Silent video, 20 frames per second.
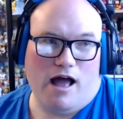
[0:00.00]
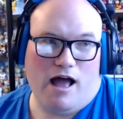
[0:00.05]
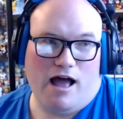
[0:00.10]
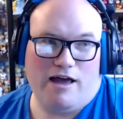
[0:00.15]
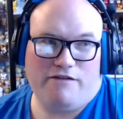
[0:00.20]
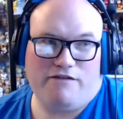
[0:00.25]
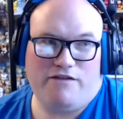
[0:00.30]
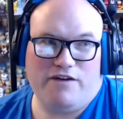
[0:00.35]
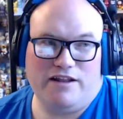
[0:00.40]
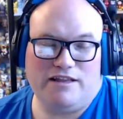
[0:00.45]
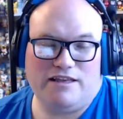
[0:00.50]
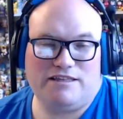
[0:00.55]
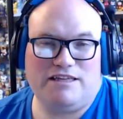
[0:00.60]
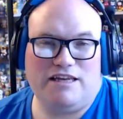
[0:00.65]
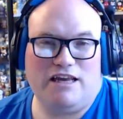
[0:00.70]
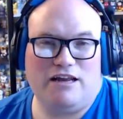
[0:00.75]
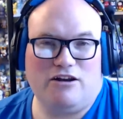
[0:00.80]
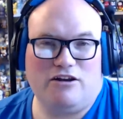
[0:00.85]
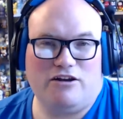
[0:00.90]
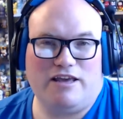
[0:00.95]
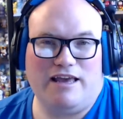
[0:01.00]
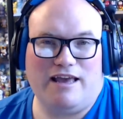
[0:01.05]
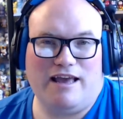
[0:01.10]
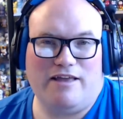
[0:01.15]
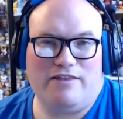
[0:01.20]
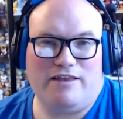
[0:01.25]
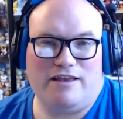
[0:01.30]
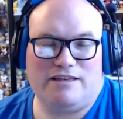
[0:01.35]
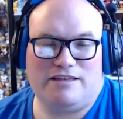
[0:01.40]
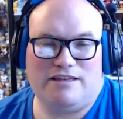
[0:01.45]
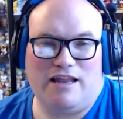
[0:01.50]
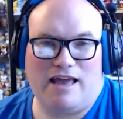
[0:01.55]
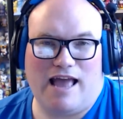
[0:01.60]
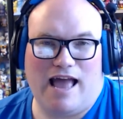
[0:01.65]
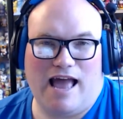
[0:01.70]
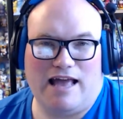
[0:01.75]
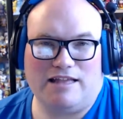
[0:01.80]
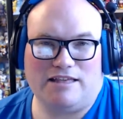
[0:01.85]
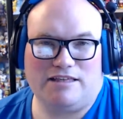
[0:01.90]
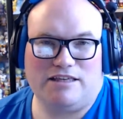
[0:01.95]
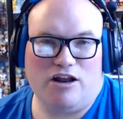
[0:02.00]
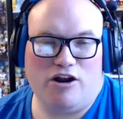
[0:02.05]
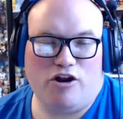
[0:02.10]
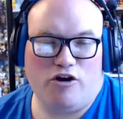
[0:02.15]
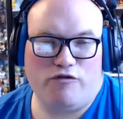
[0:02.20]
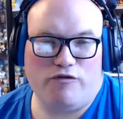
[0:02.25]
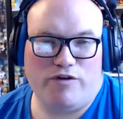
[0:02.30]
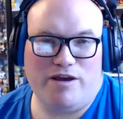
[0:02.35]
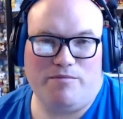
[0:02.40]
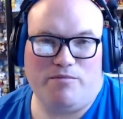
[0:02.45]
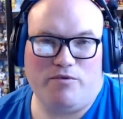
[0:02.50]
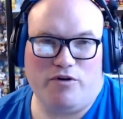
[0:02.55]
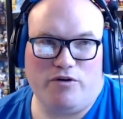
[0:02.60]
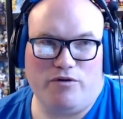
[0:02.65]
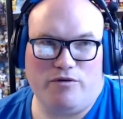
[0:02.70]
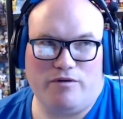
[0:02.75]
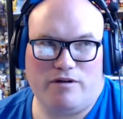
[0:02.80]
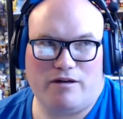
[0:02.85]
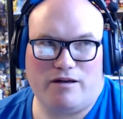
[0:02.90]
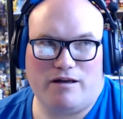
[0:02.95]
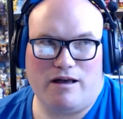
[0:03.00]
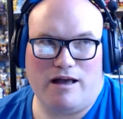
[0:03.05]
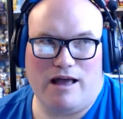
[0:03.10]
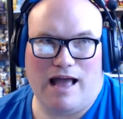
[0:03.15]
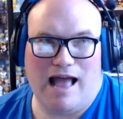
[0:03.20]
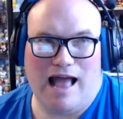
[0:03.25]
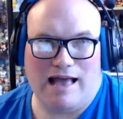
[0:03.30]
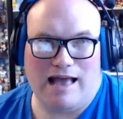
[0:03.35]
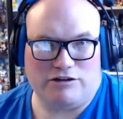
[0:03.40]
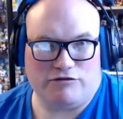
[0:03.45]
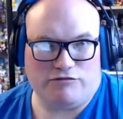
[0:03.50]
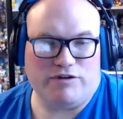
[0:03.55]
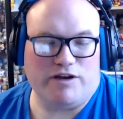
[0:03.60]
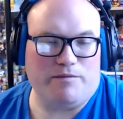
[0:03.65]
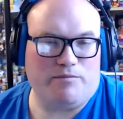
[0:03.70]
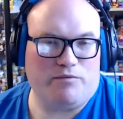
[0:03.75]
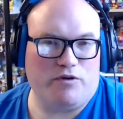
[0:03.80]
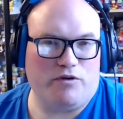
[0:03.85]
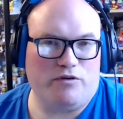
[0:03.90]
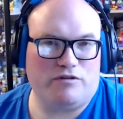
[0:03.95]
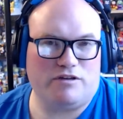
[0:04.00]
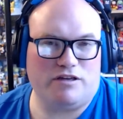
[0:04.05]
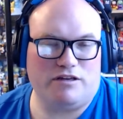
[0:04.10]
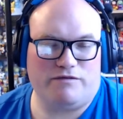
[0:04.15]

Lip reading: I think Disney are looking at this like Han Solo reboot as a reboot